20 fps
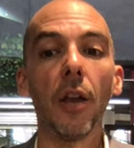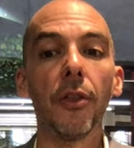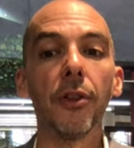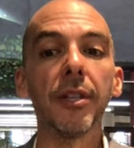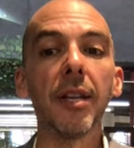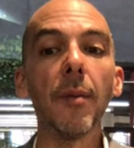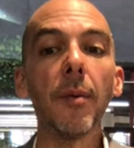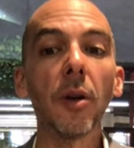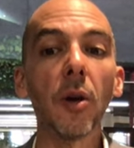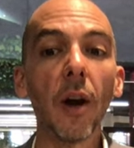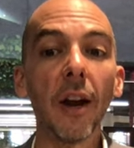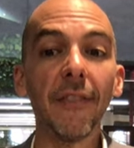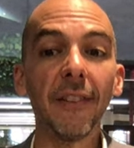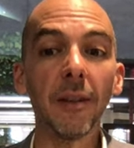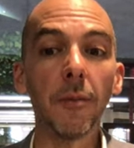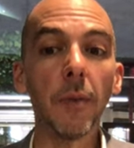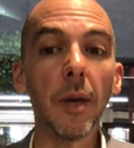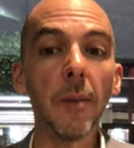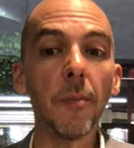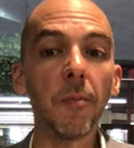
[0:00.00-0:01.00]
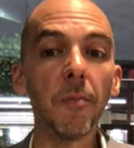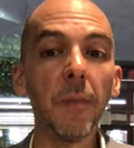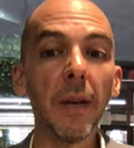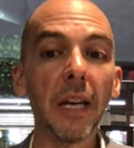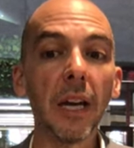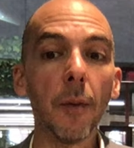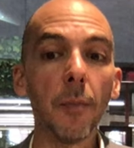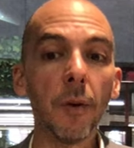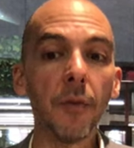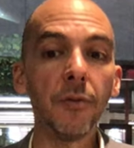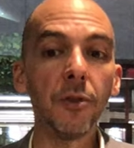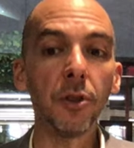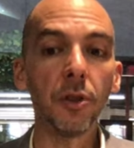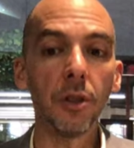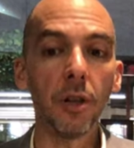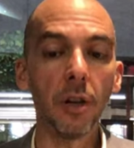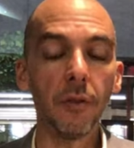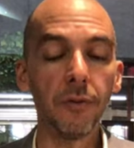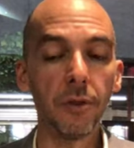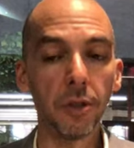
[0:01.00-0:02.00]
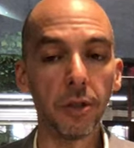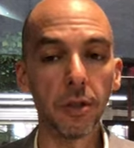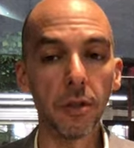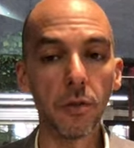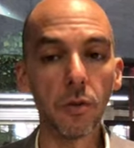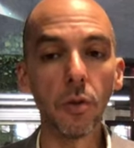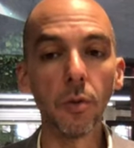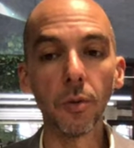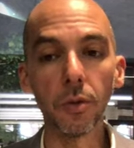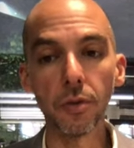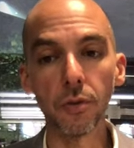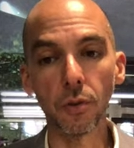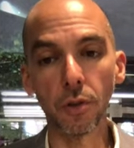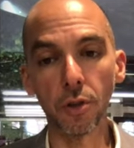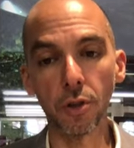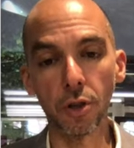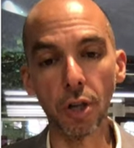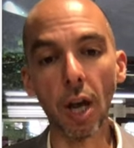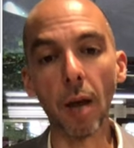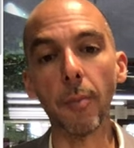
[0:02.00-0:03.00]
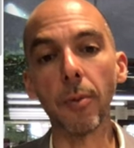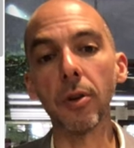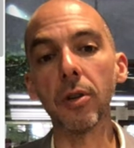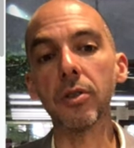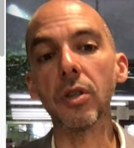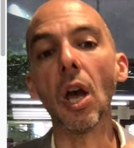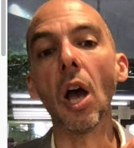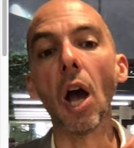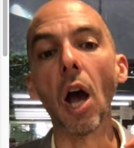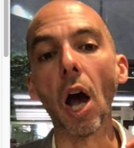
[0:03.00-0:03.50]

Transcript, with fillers: the demographic ma makeup of your of your consumers or your shoppers,